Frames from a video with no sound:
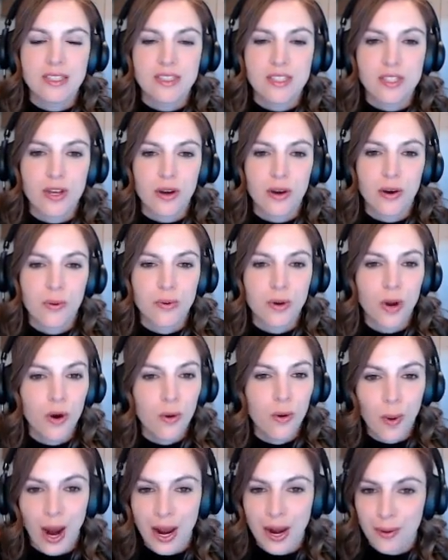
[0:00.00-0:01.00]
so no
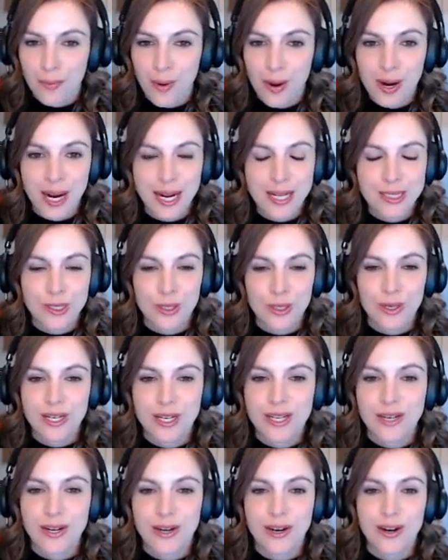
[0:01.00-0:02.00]
right or wrong answer
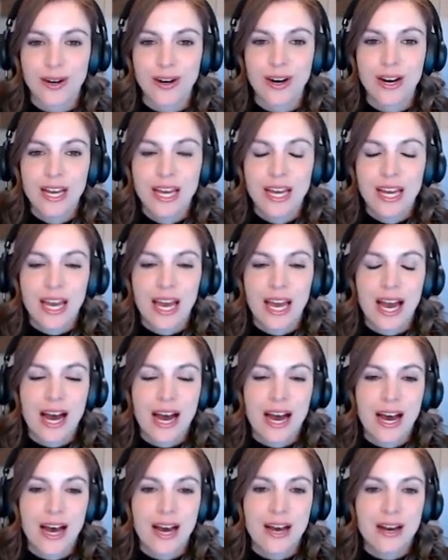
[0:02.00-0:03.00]
here,
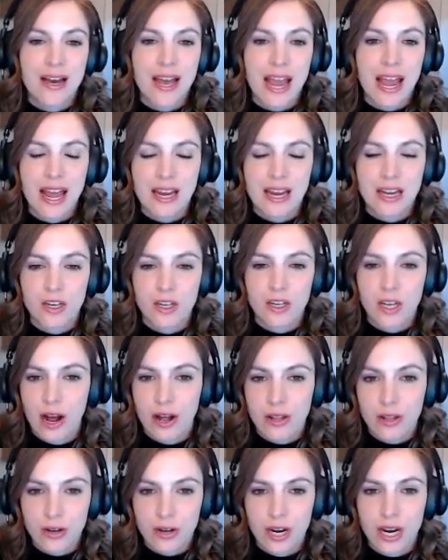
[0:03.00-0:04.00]
and
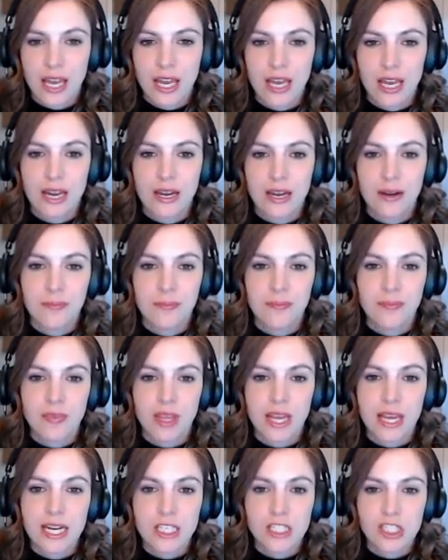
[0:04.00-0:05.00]
color in
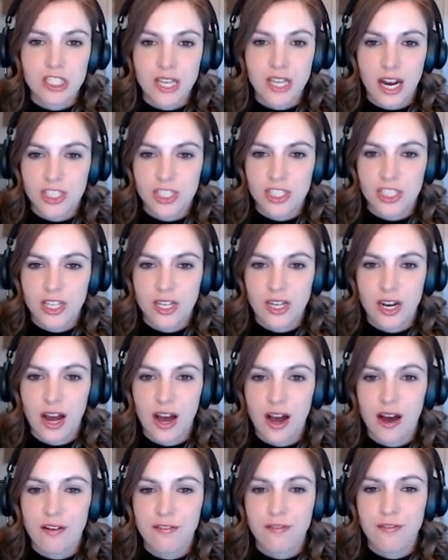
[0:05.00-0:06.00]
each section
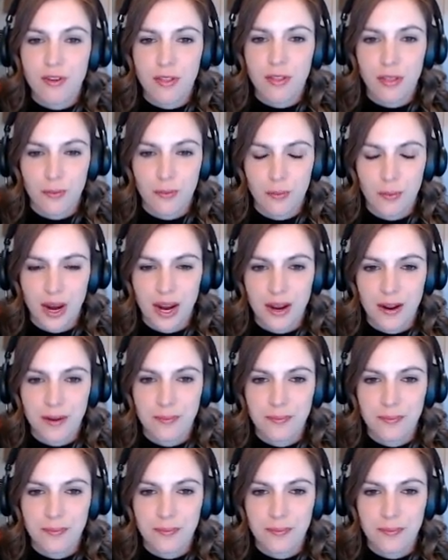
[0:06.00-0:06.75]
of the ring.